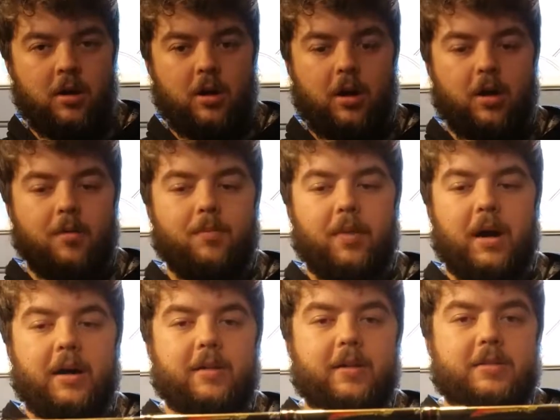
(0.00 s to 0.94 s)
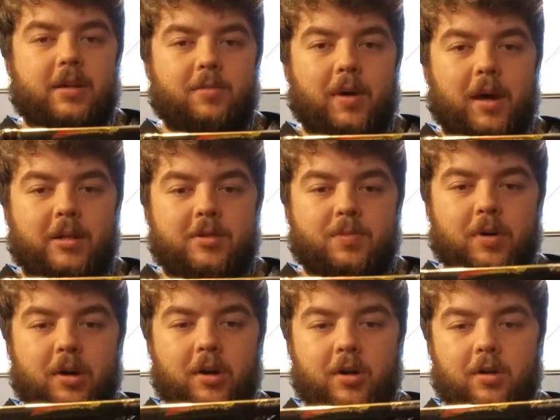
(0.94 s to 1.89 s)
buy this at Bass
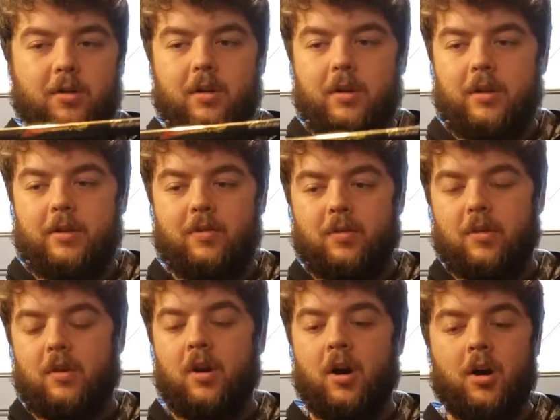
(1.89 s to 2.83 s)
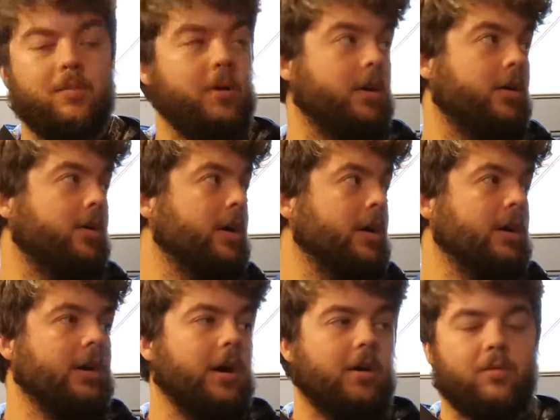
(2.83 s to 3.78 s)
Pro. This was a combo.
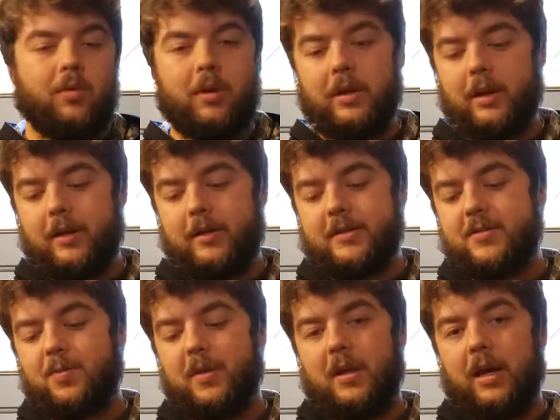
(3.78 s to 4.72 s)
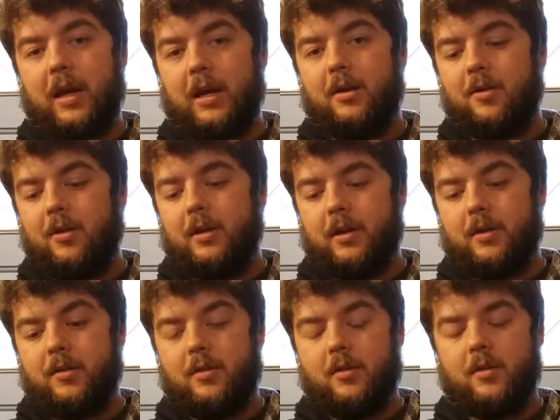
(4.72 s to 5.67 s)
I really like the split handle in it.
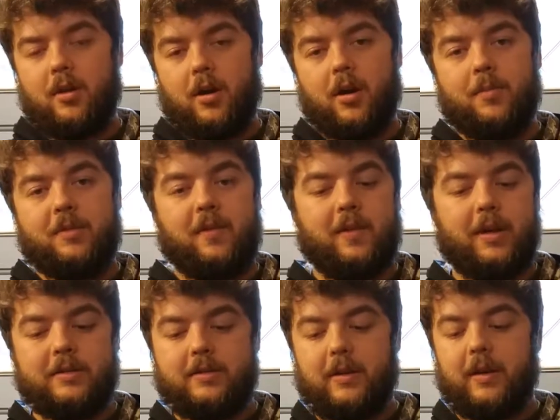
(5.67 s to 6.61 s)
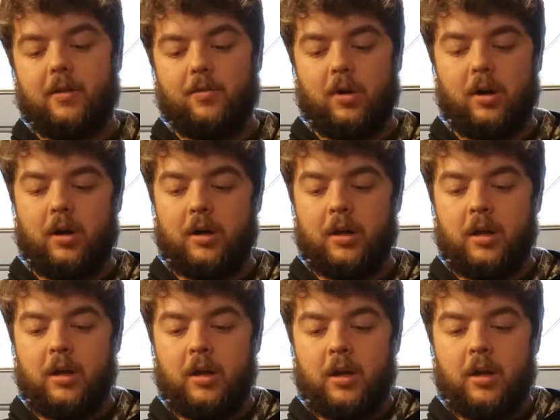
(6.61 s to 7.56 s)
It's a nice light rod.
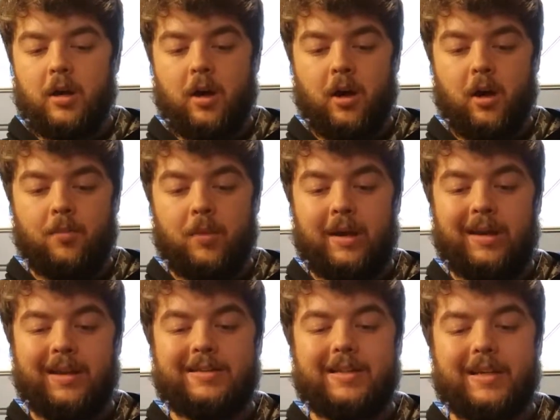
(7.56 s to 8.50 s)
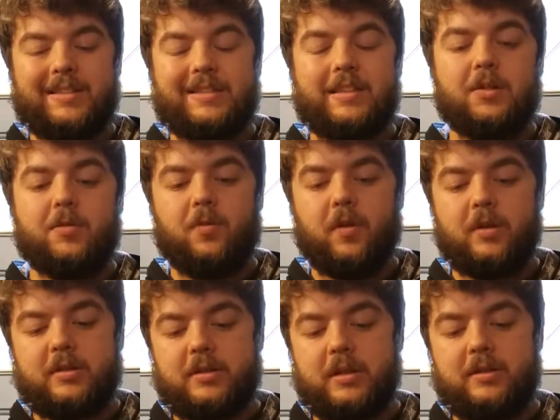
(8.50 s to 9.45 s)
It is a 6-foot
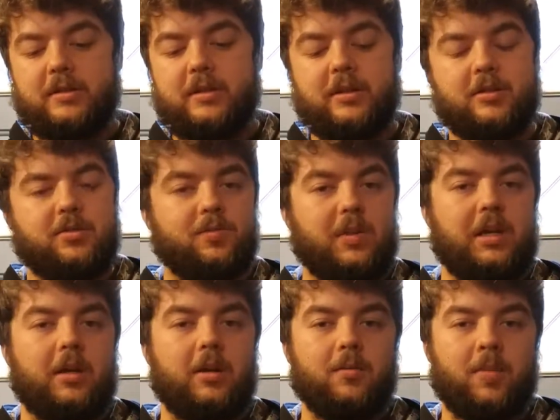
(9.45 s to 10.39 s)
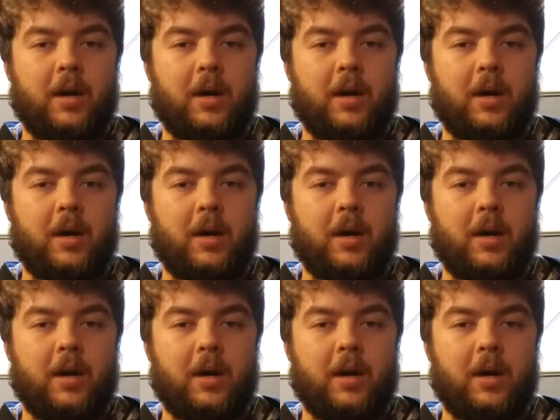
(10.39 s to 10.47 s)
6-inch medium